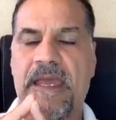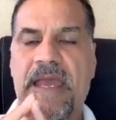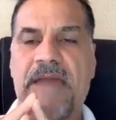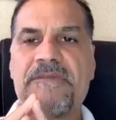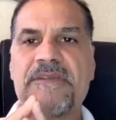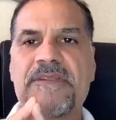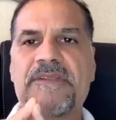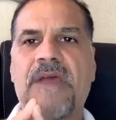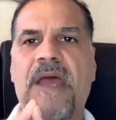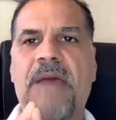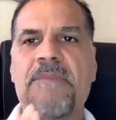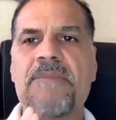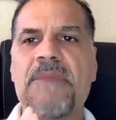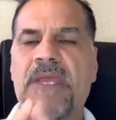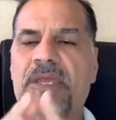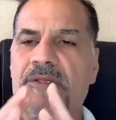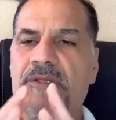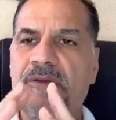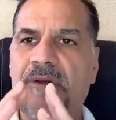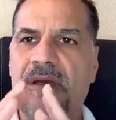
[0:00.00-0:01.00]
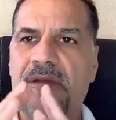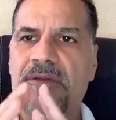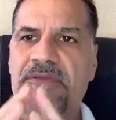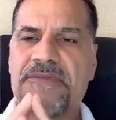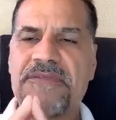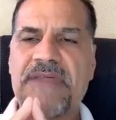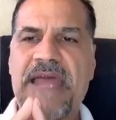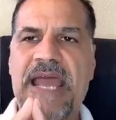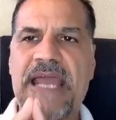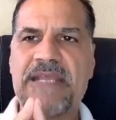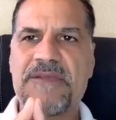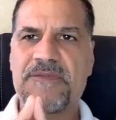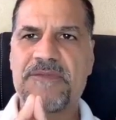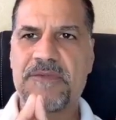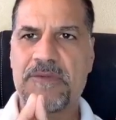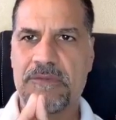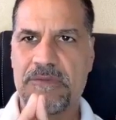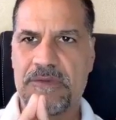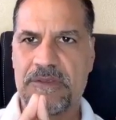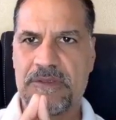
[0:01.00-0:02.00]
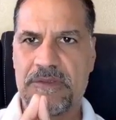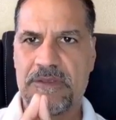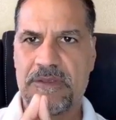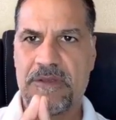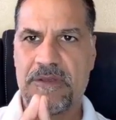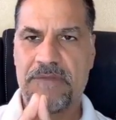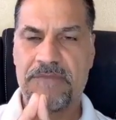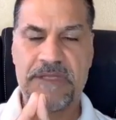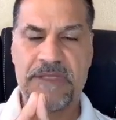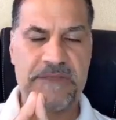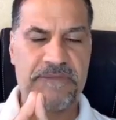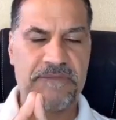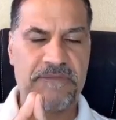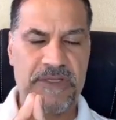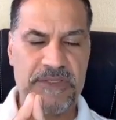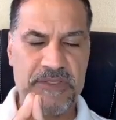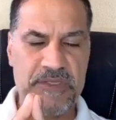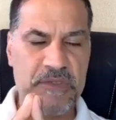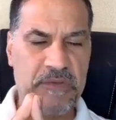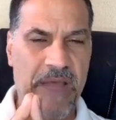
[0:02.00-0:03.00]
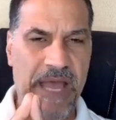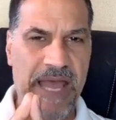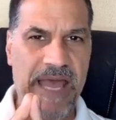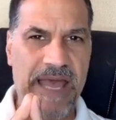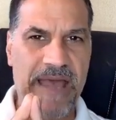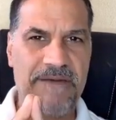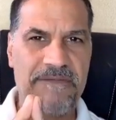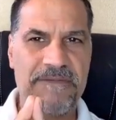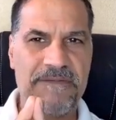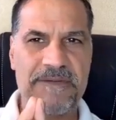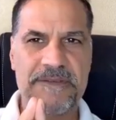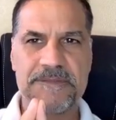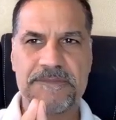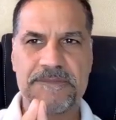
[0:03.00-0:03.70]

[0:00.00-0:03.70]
Every time you are thankful with what you have,